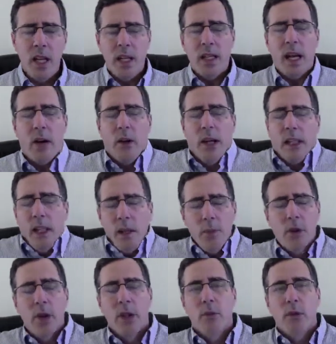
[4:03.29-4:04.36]
Now, at that
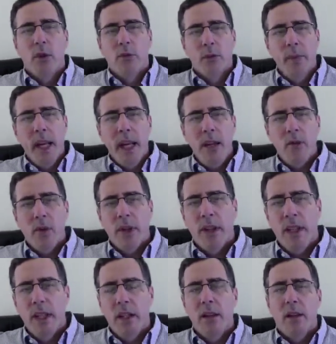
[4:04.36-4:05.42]
point, we'll remain
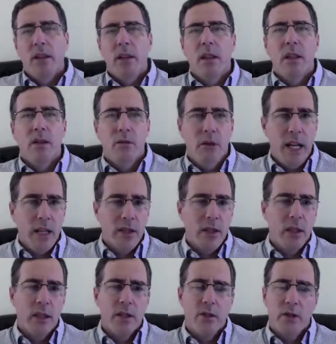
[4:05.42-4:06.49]
within the
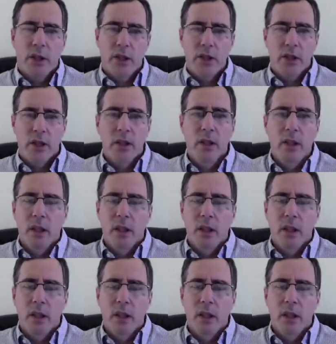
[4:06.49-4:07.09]
rationalist tradition.